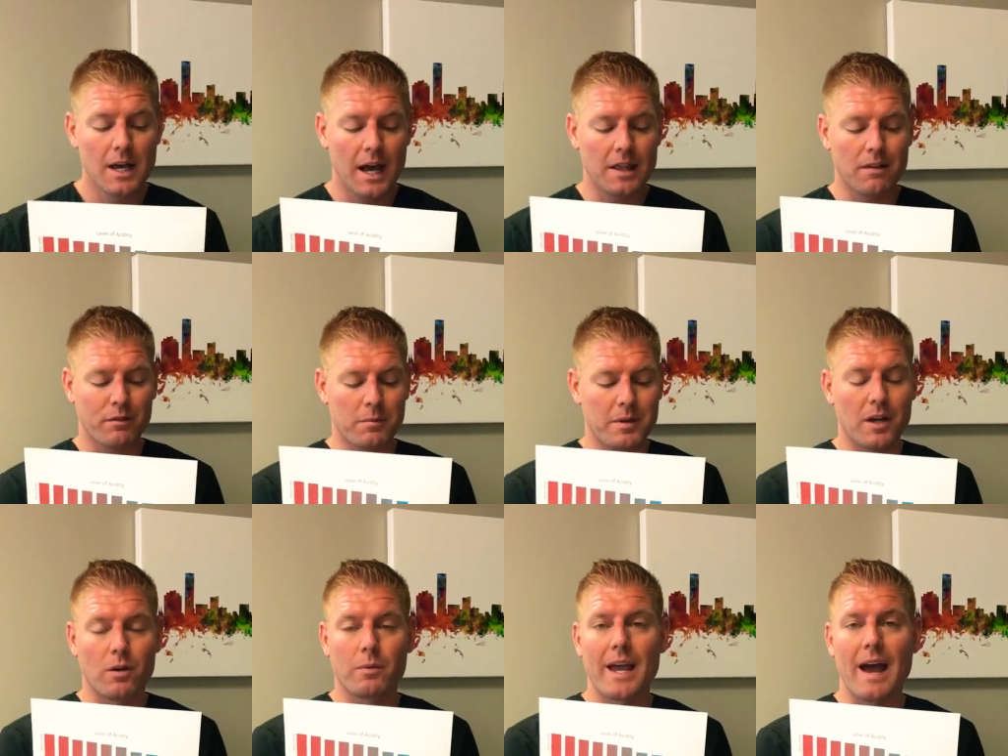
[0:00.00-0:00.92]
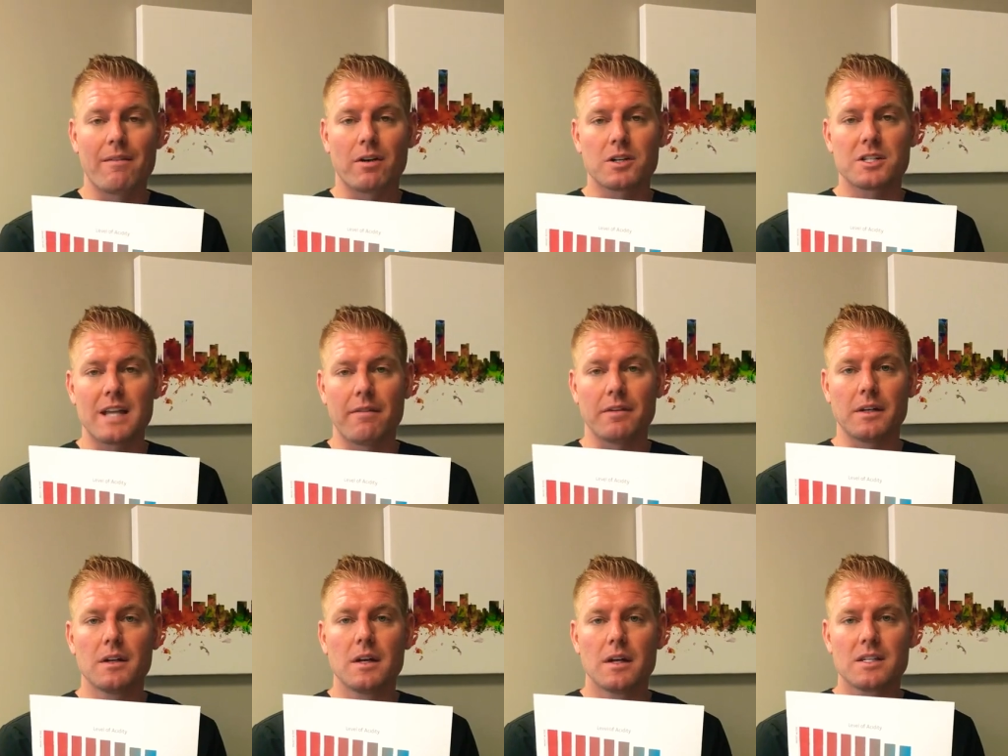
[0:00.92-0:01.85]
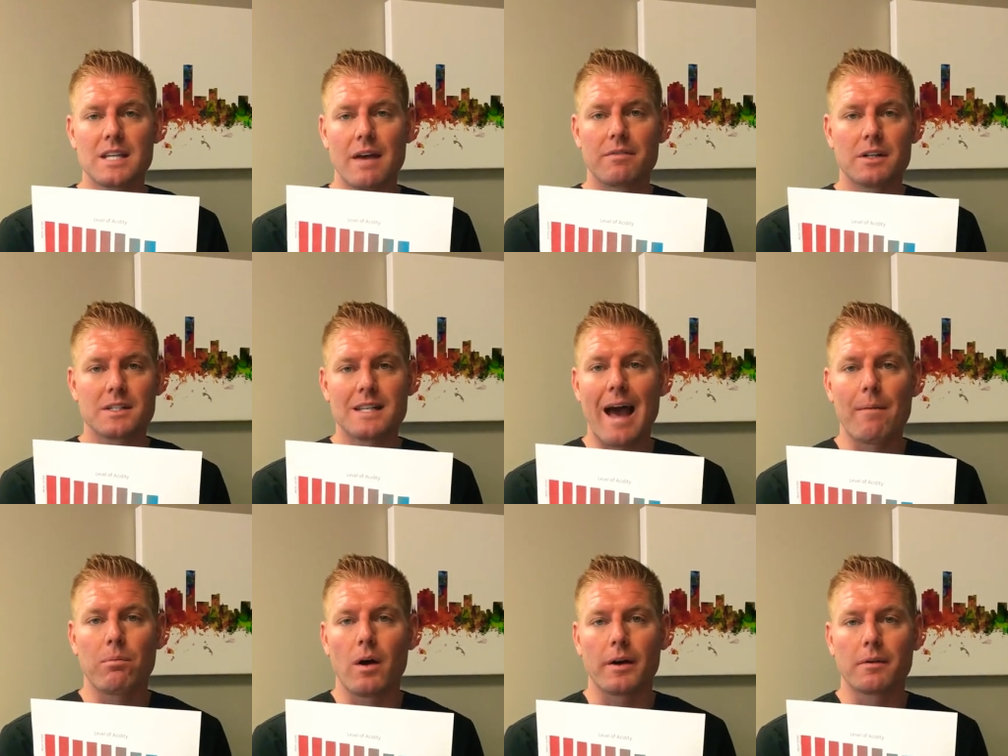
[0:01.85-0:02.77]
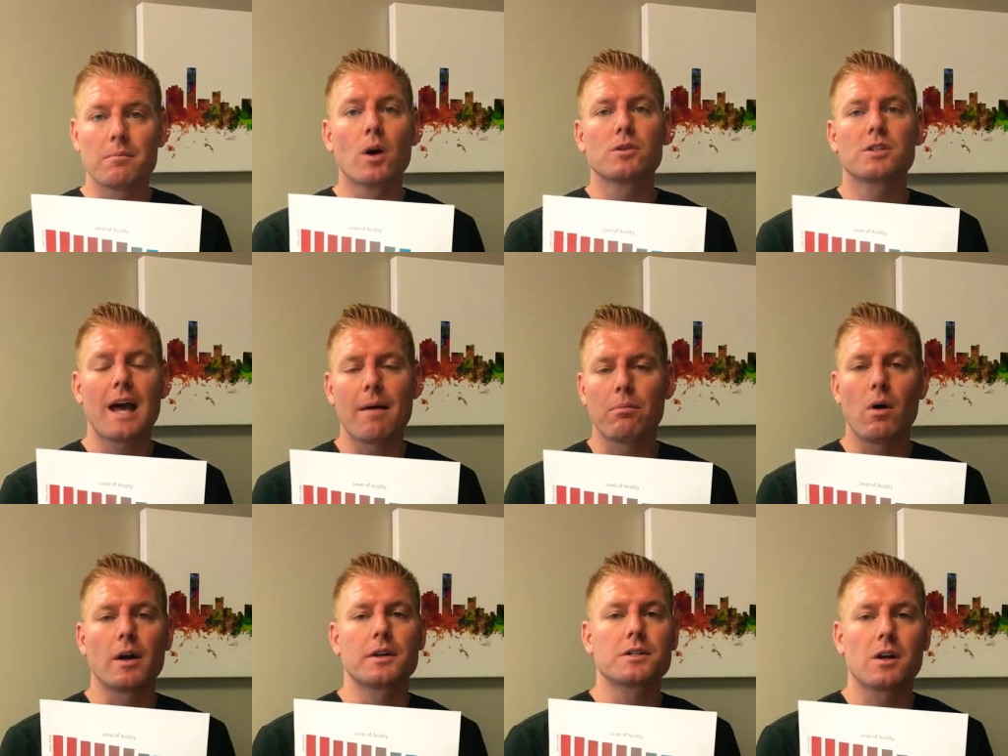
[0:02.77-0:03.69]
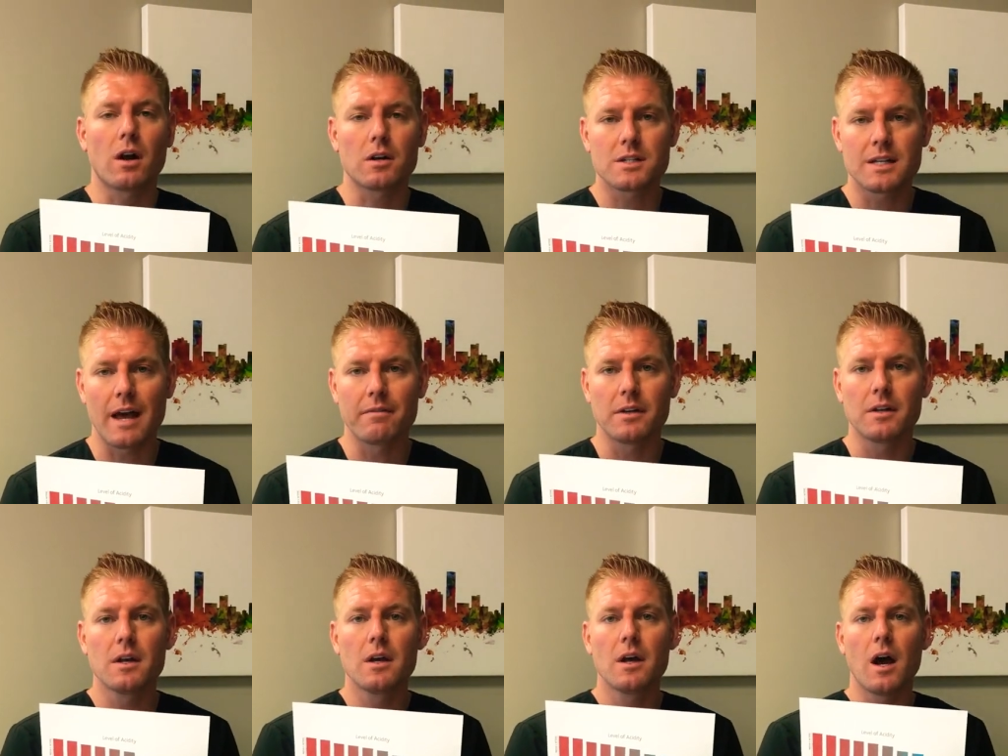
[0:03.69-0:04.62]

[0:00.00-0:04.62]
And then from here we have our 7. 7 is tap water. Most tap waters are 7.